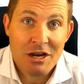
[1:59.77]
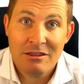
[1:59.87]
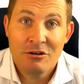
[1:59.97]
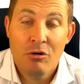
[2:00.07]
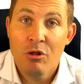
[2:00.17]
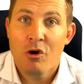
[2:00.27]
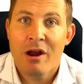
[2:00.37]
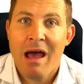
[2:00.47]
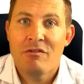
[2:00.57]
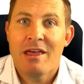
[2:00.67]
They're no longer
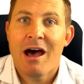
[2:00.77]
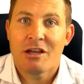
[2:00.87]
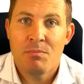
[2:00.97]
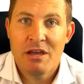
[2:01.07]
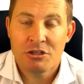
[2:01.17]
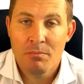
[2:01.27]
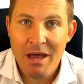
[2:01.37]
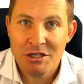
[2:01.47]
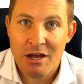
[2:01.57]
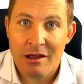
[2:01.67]
having that occupational
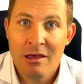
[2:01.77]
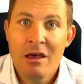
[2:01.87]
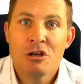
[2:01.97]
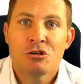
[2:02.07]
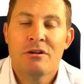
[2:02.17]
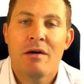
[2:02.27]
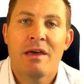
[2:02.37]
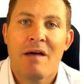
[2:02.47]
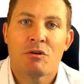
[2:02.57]
paycheck. So now they have to